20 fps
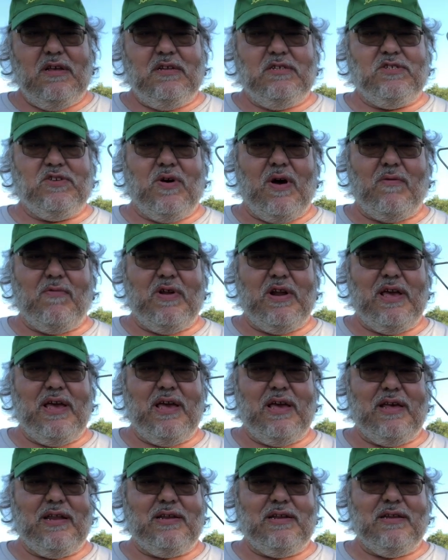so I went
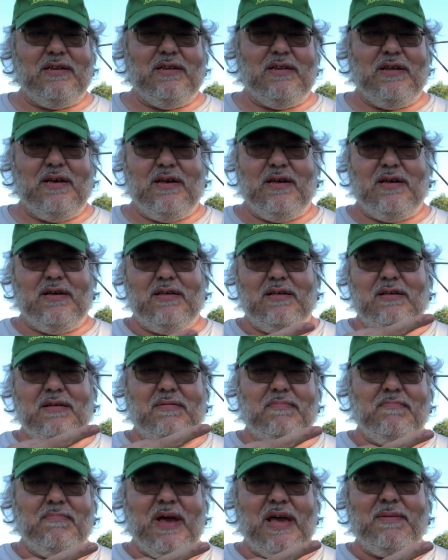ahead and
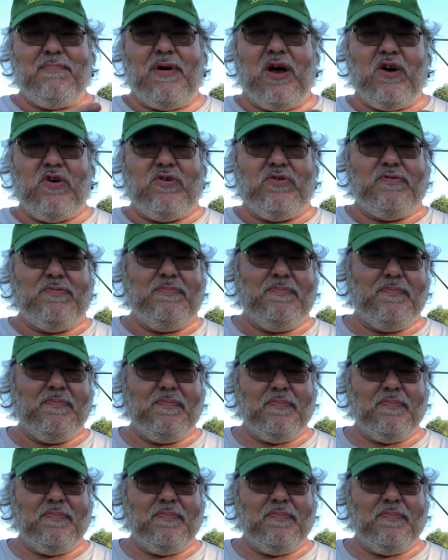made my own.